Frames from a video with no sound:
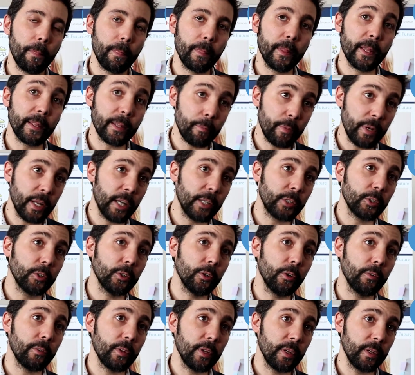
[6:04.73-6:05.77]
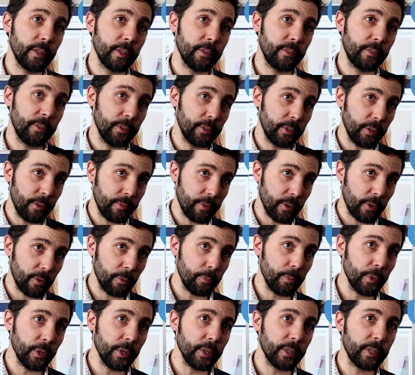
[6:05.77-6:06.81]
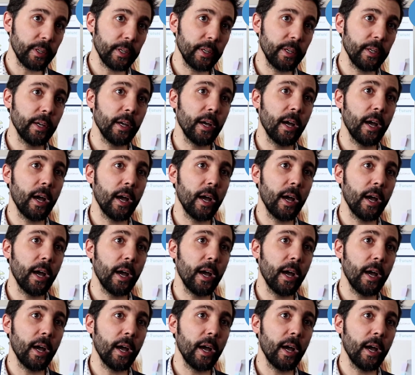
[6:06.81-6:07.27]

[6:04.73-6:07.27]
determination of the scientific community,